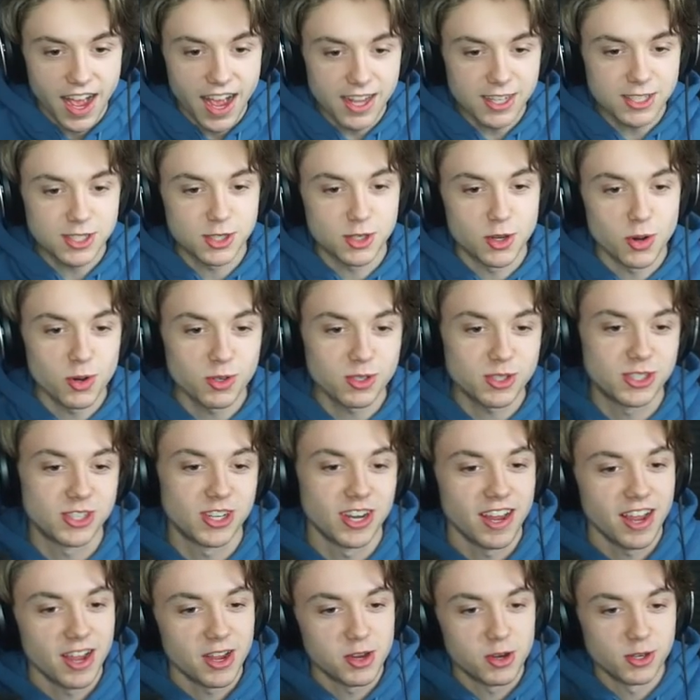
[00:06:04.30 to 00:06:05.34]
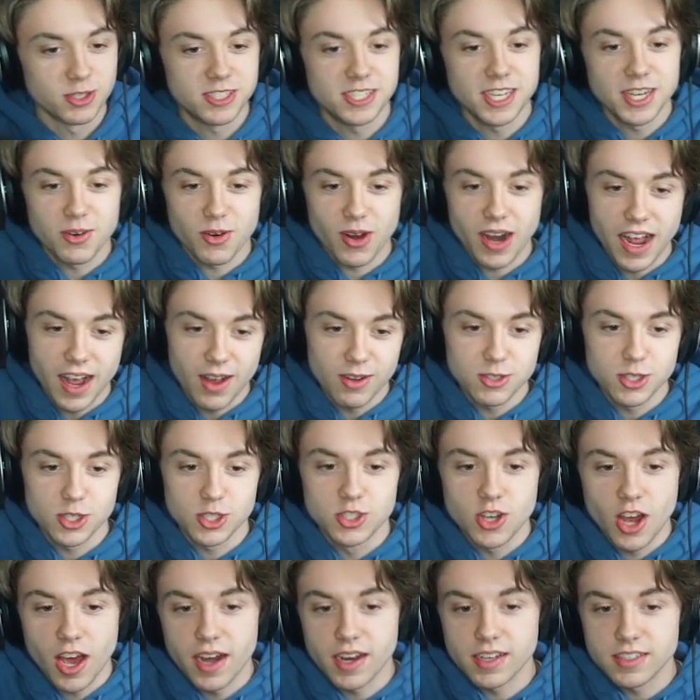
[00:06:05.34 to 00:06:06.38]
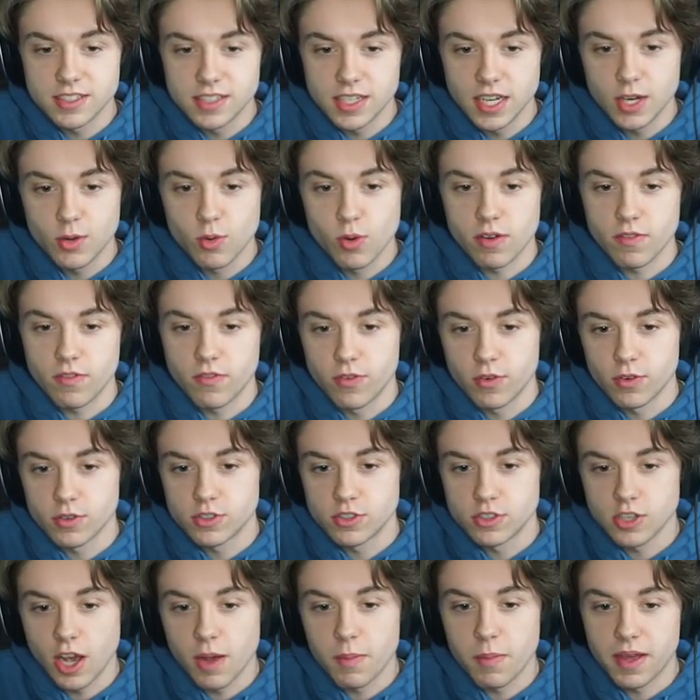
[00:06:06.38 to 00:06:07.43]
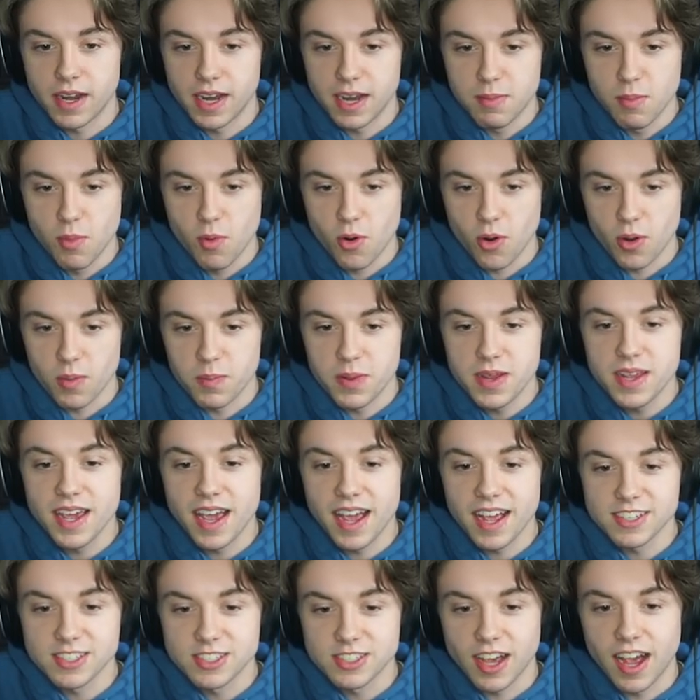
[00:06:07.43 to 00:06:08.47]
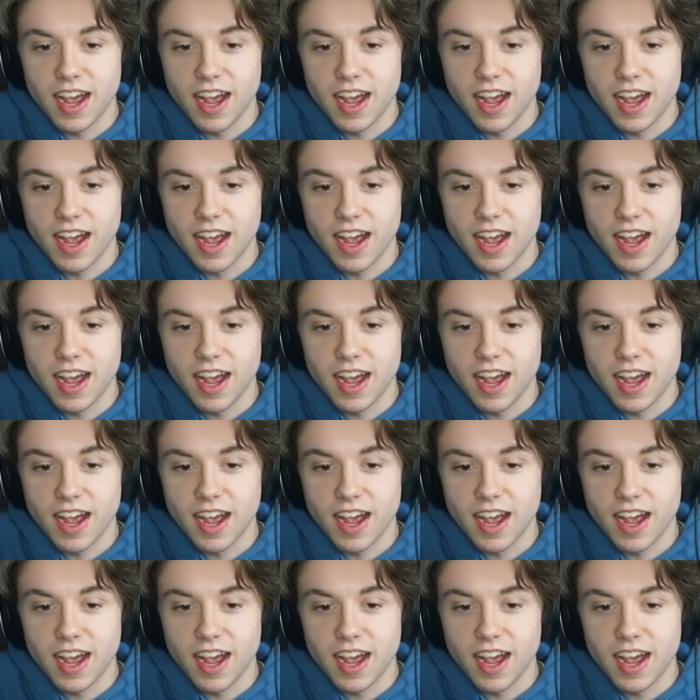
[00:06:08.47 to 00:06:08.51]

Hi, Scooch. Your secret house is not a secret for Sub anymore. P.S.